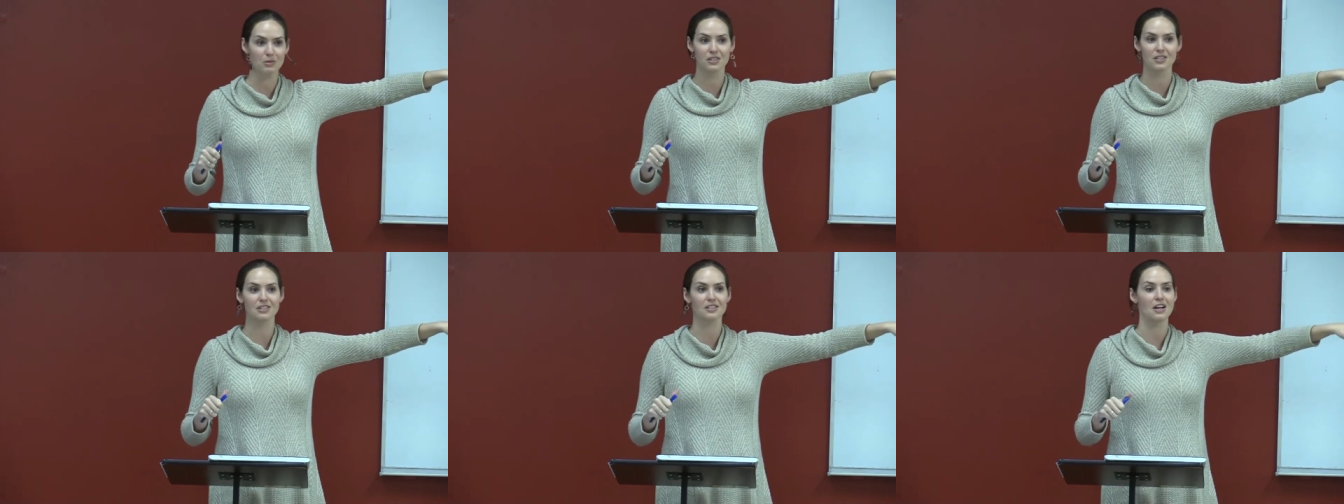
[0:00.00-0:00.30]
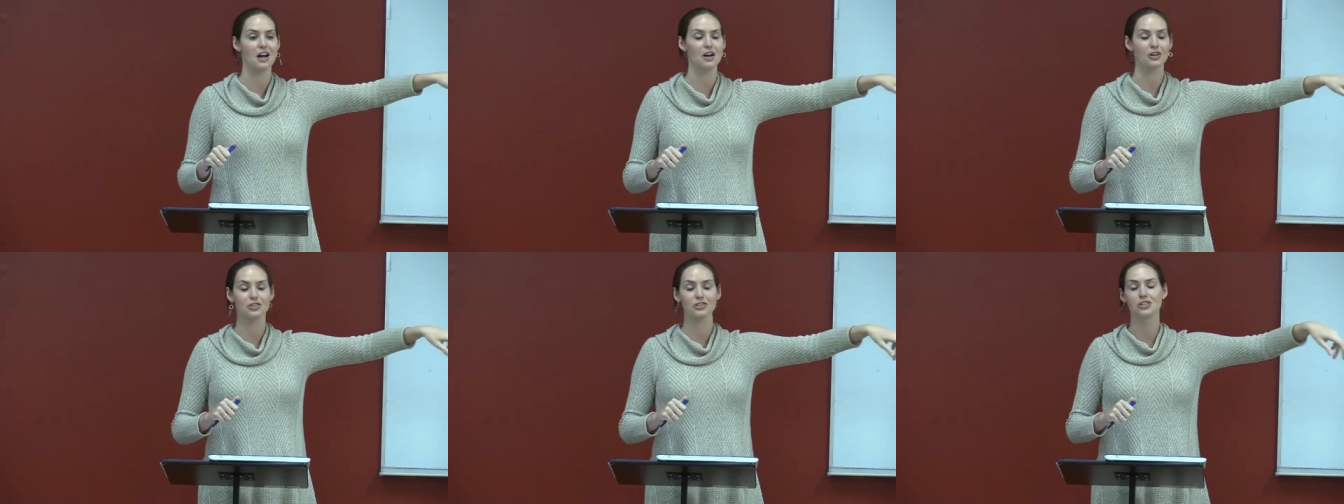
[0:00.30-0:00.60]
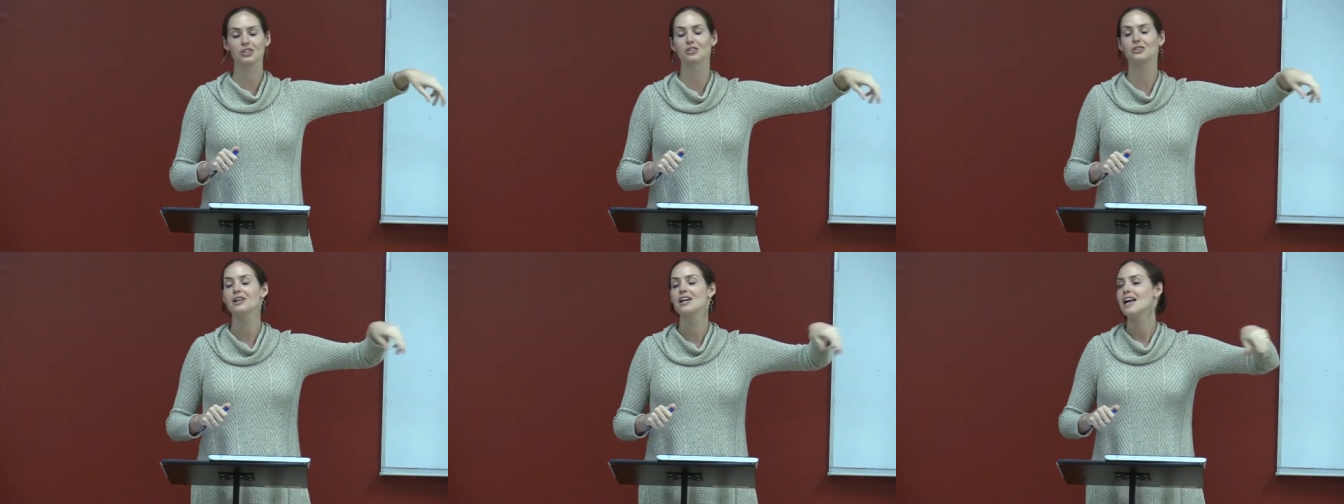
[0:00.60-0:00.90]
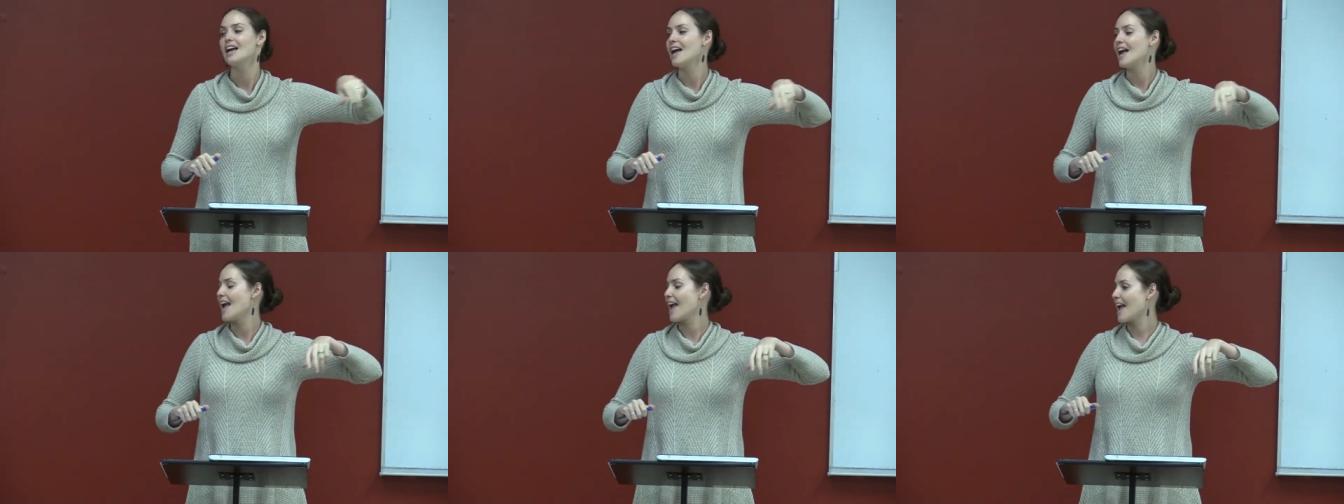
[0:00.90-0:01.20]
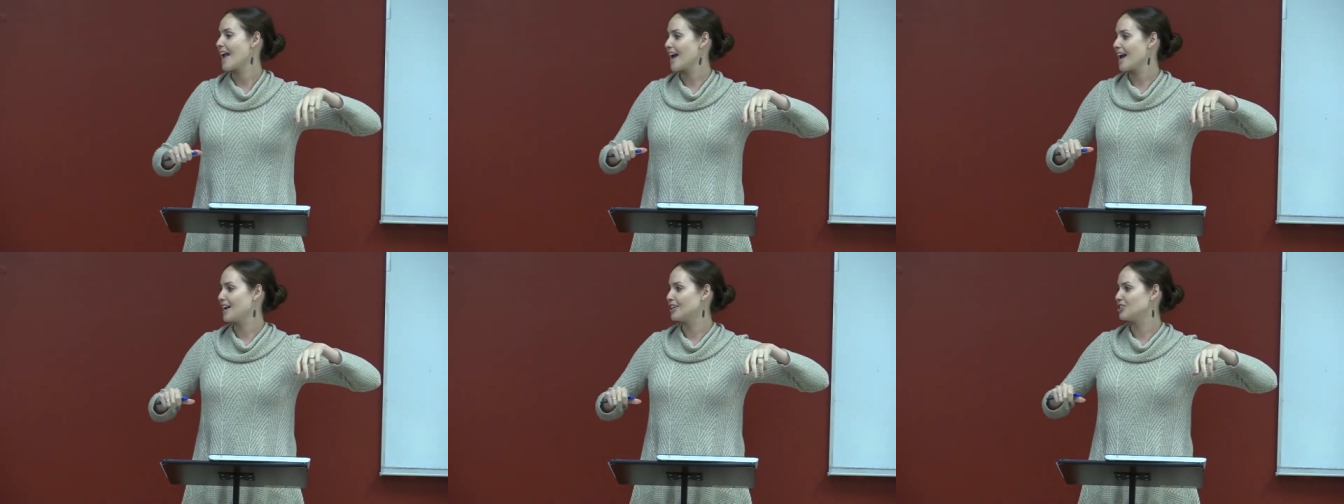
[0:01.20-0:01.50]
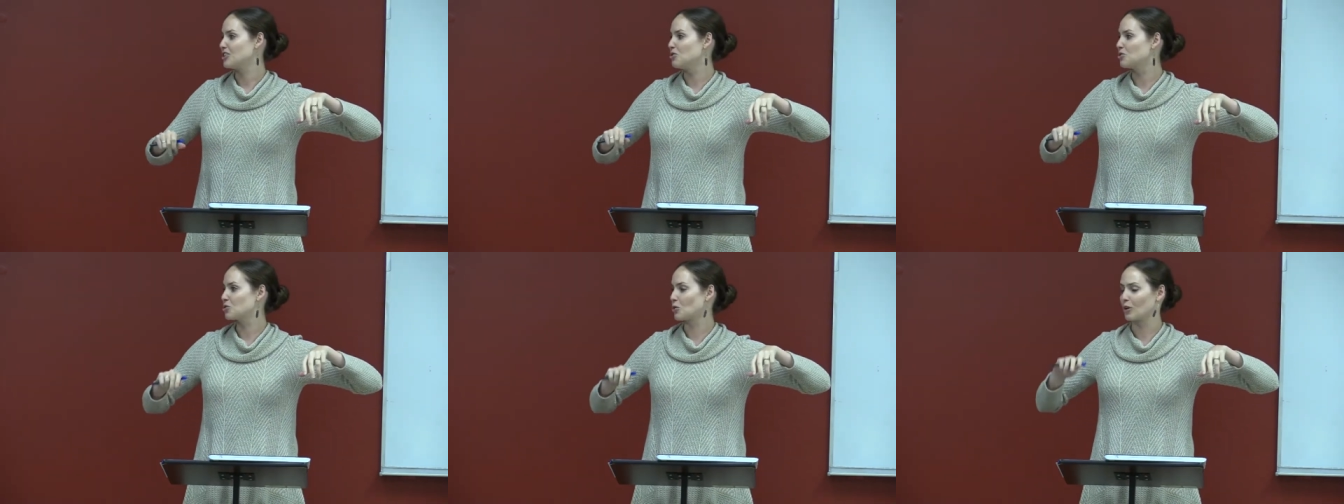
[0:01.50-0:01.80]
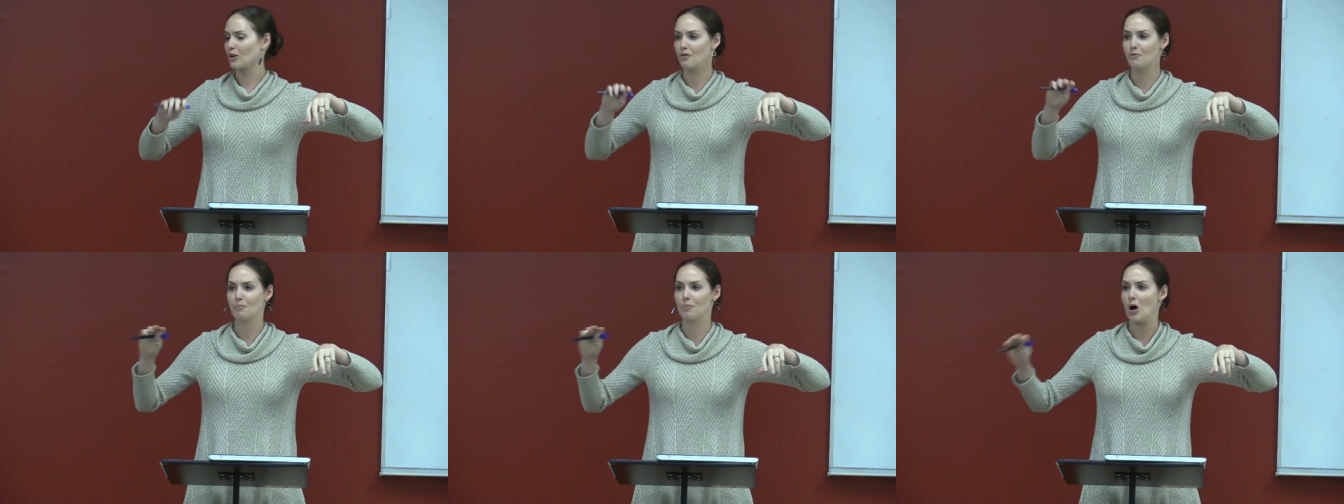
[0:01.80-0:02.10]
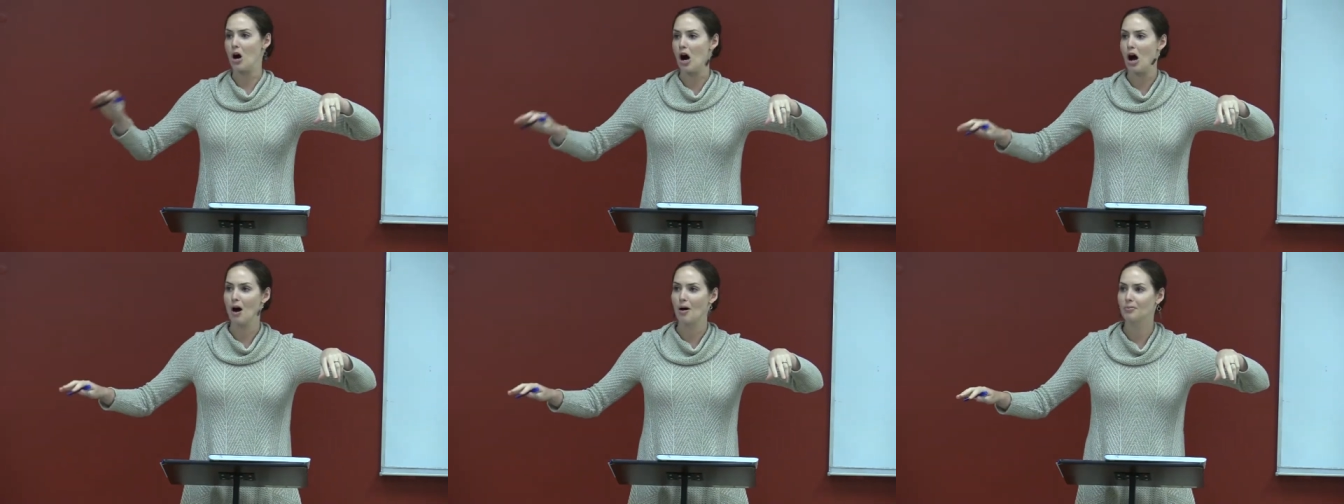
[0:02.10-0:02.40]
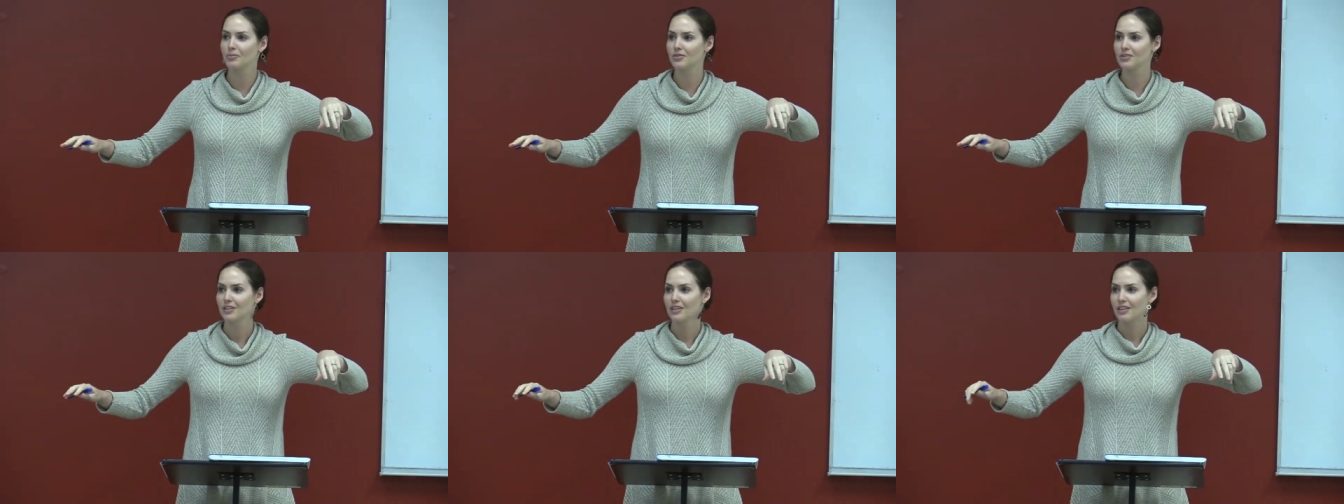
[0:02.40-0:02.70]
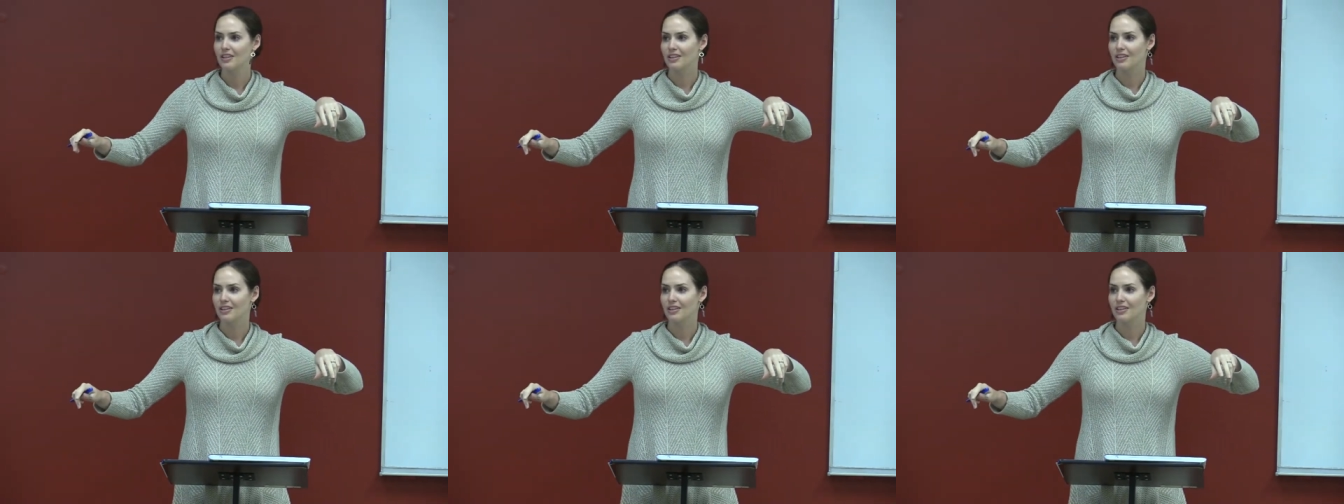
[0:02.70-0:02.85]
Missus Nakshu and you sort of bombed